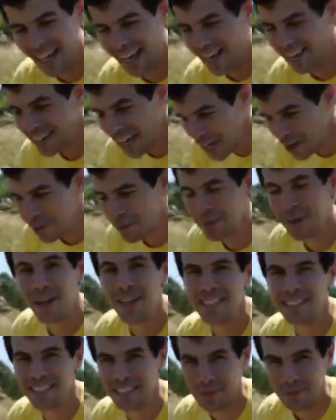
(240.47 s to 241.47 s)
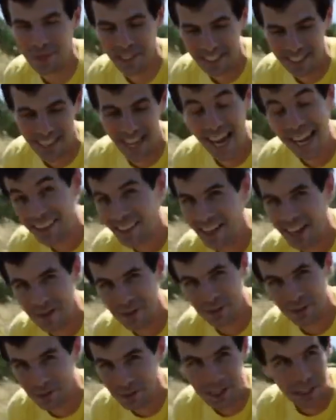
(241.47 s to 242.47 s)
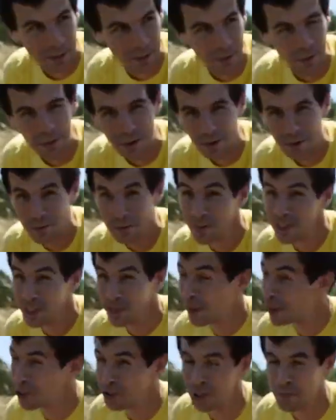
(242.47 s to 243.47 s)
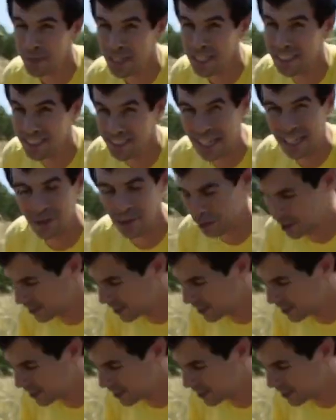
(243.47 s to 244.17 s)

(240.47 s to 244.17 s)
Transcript: I came upon something that I thought was really cool, especially being in central